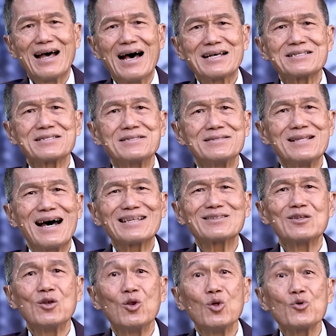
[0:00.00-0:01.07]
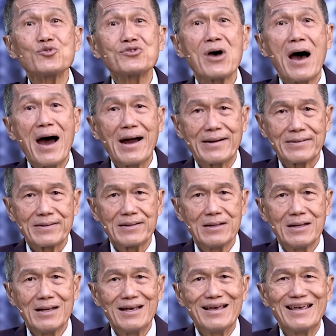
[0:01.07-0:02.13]
us not lose heart
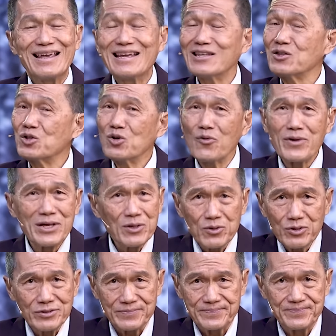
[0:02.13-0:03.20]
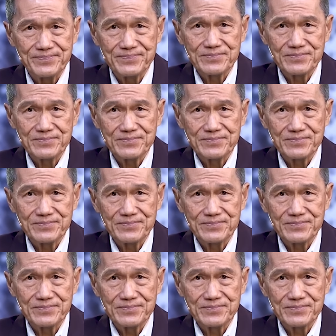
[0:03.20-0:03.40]
in doing good.